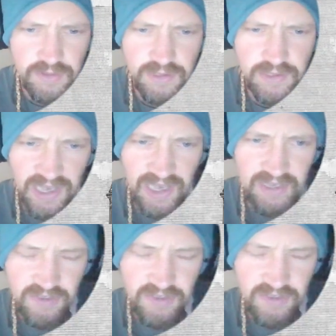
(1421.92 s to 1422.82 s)

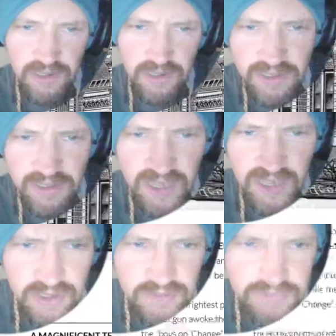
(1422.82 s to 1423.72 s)
design for that clock
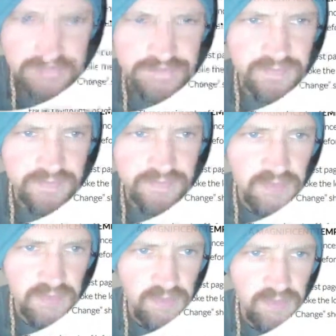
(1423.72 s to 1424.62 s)
tower.
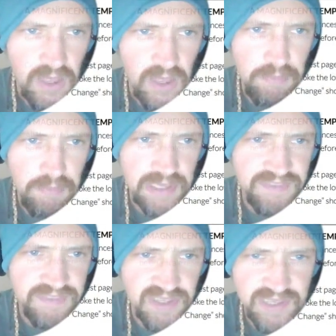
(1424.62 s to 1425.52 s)

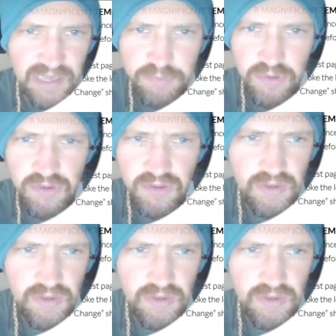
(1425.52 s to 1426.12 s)
Magnificent temple.